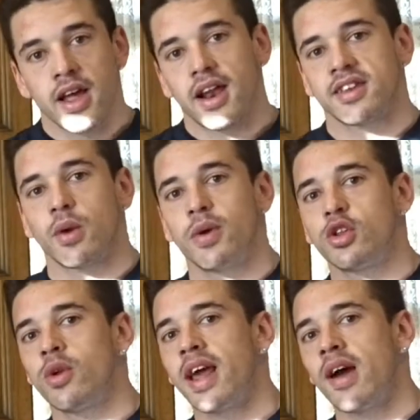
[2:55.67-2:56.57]
Like I said, we're
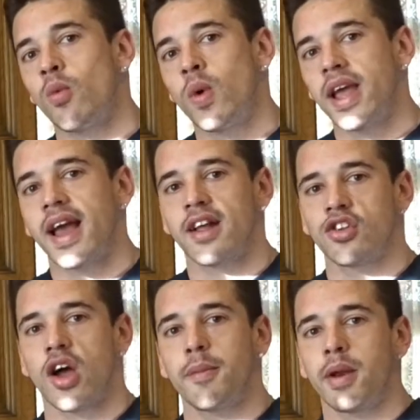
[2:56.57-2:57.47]
doing it a week at a
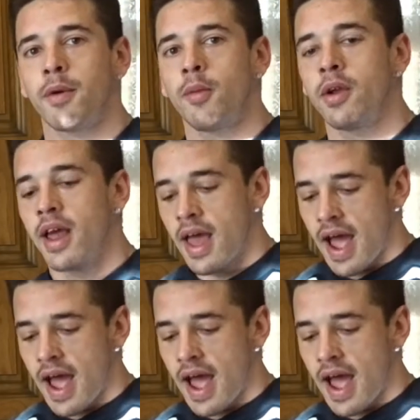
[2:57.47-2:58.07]
time at the moment.